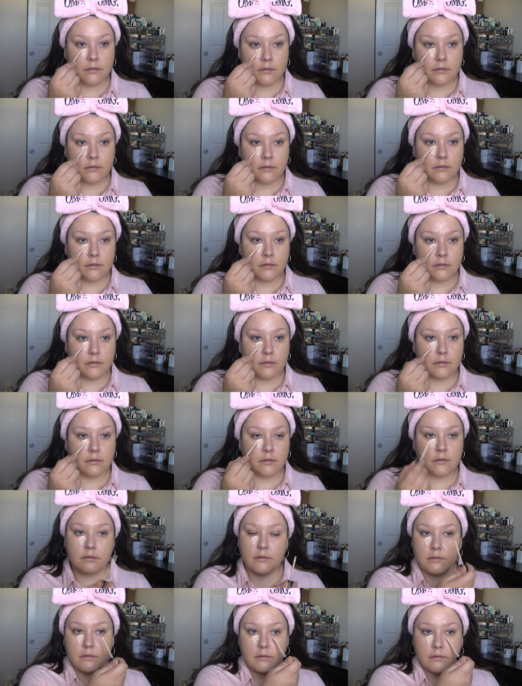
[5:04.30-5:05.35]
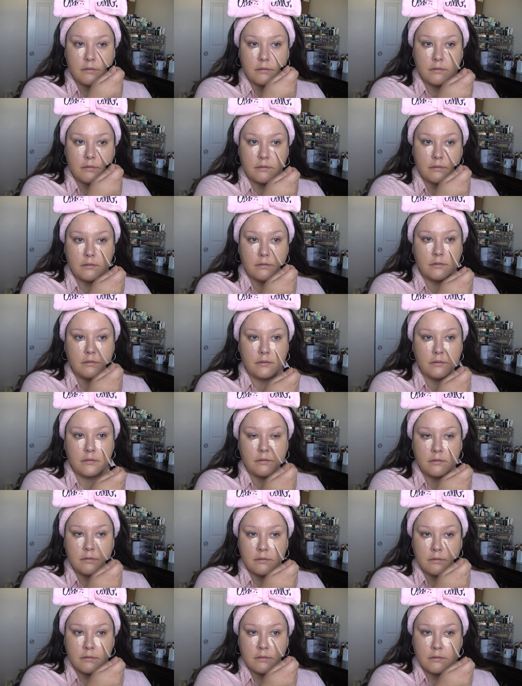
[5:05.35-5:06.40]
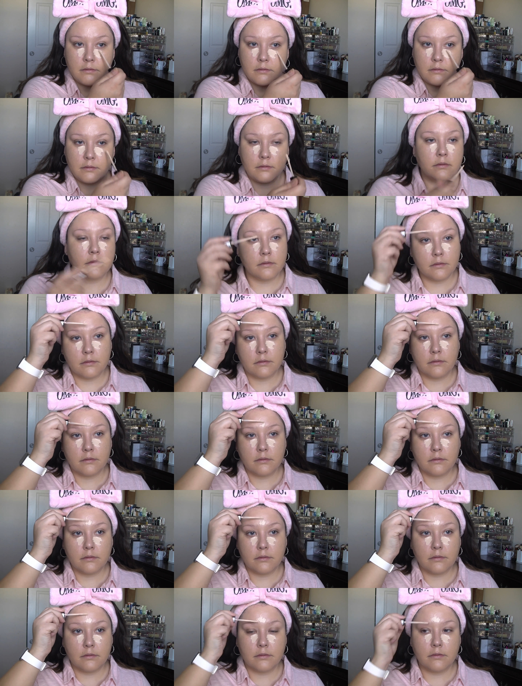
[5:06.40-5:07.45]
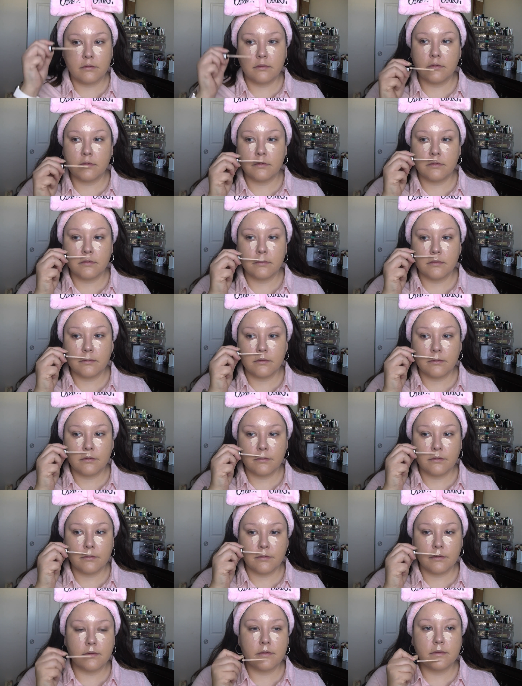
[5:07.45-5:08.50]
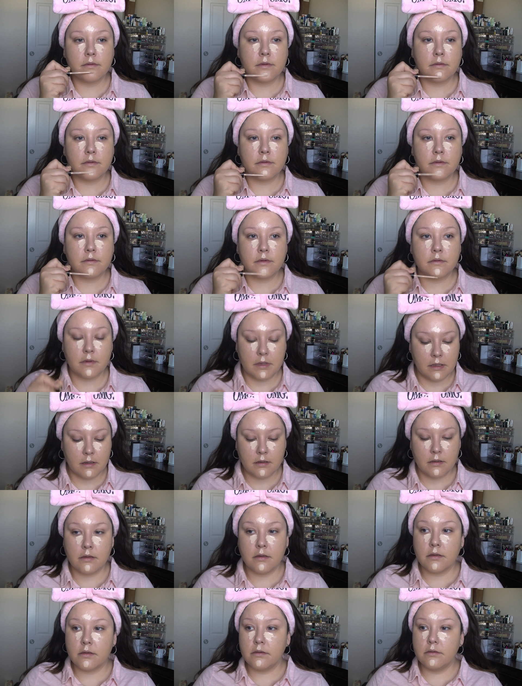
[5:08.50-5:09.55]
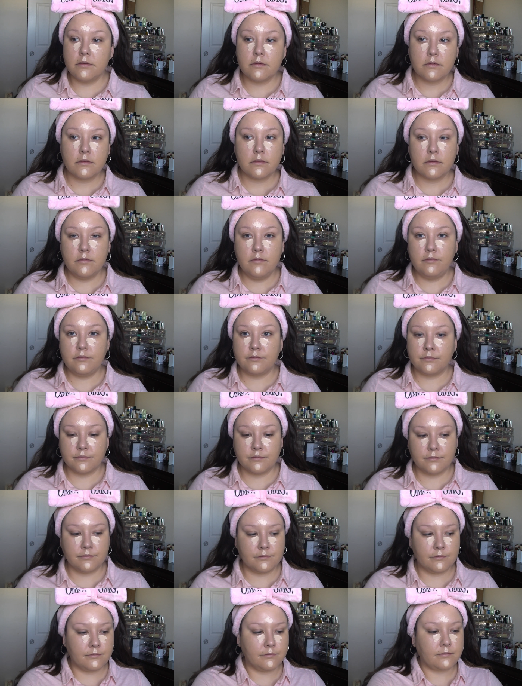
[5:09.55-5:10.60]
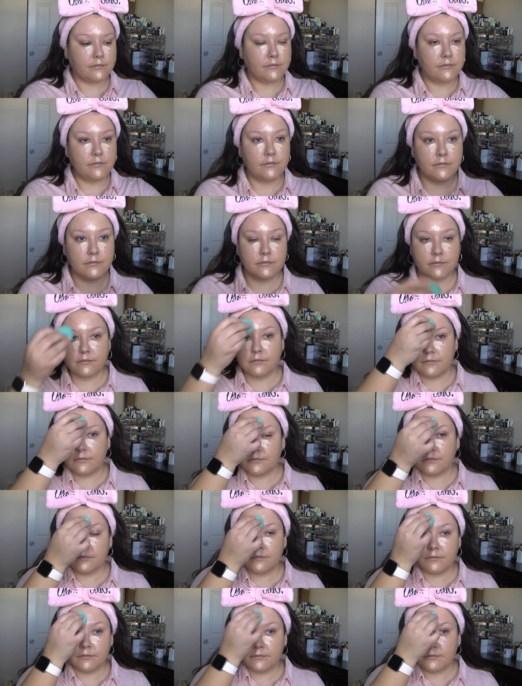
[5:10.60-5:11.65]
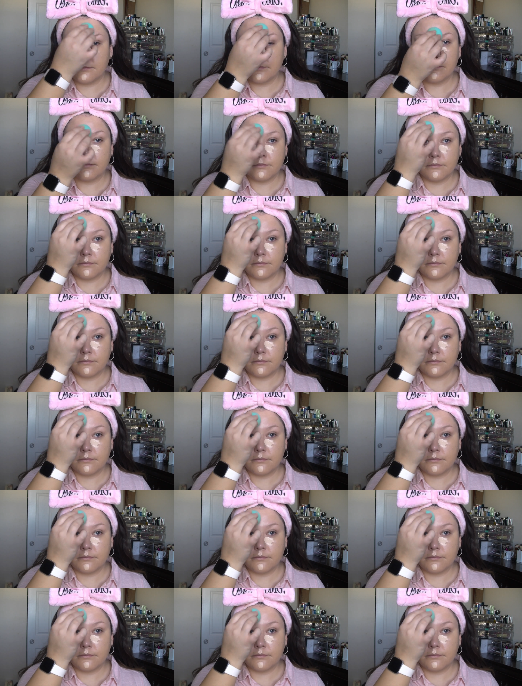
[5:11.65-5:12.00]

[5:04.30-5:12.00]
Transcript: Nothing is said.